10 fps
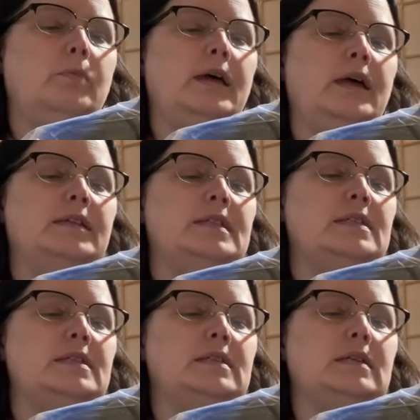Uh, it's a
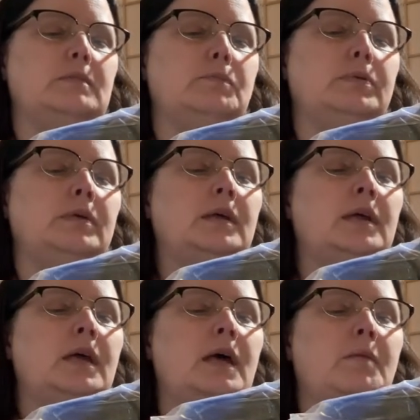steep
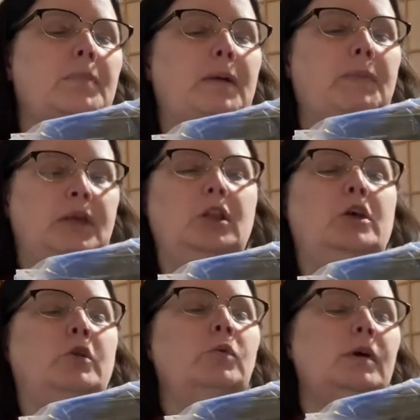by
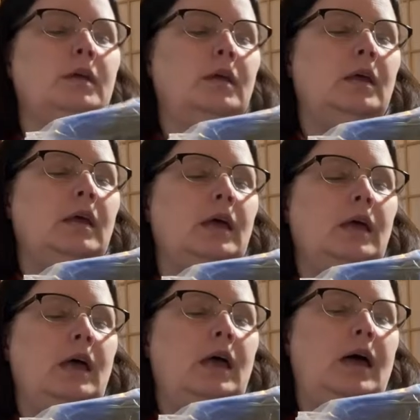Bigelow.
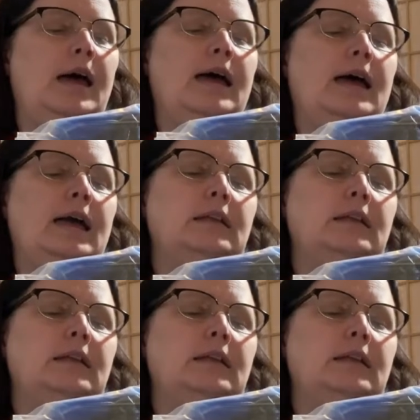I